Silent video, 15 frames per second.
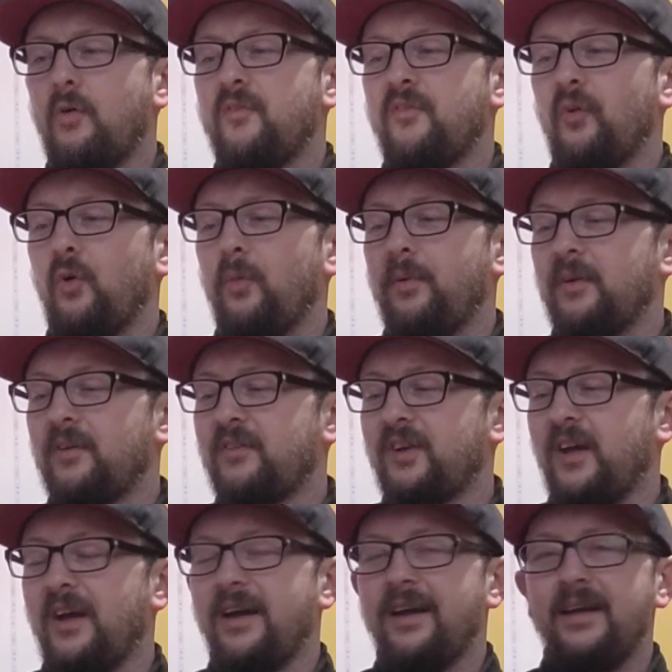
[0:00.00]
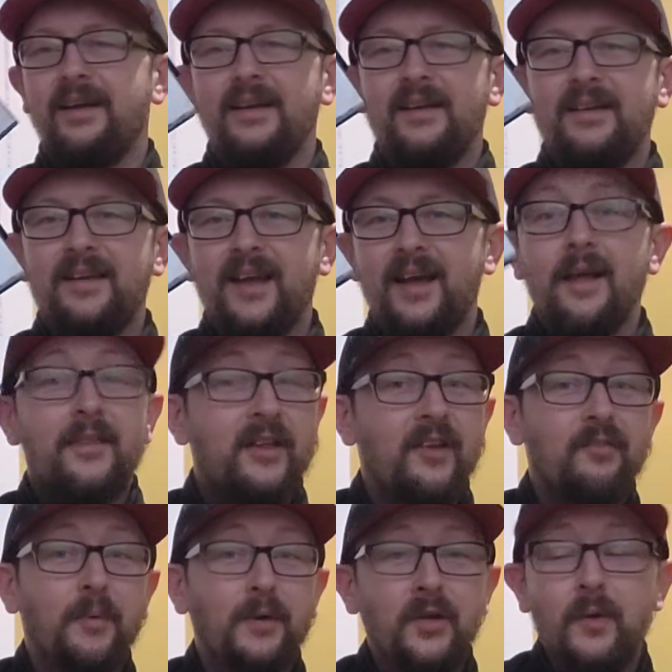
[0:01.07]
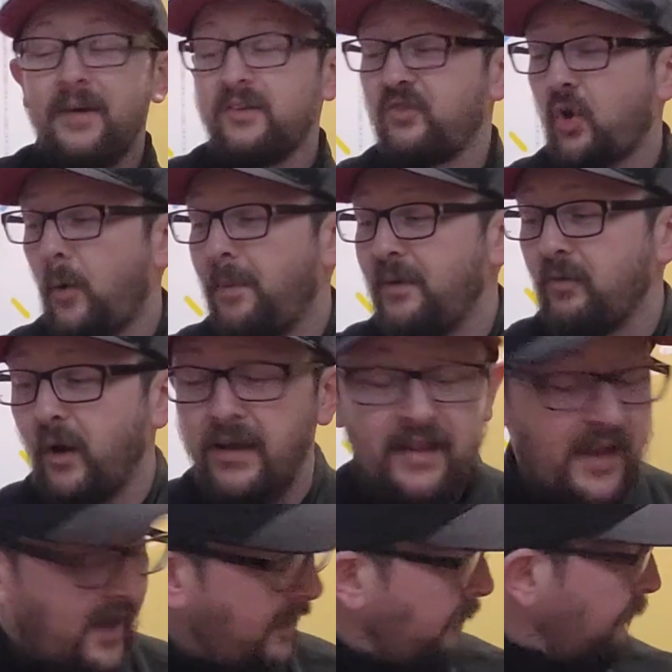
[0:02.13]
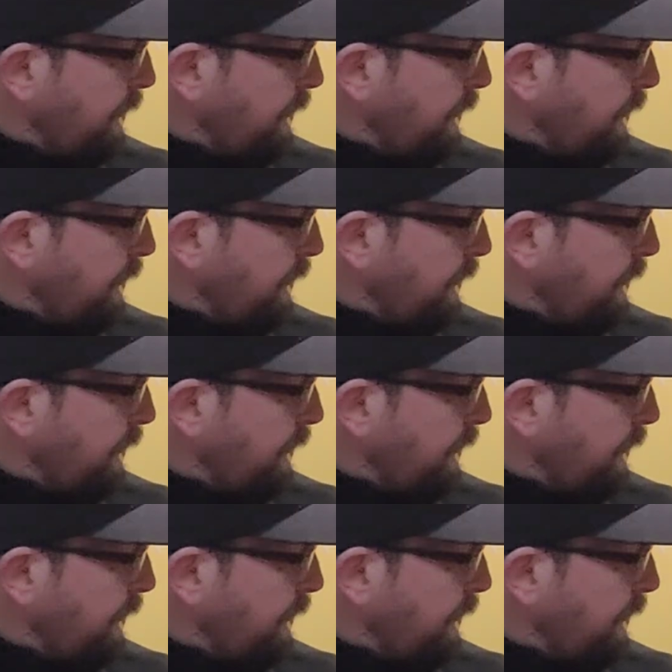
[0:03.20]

for, but yeah, that's my US copy right there.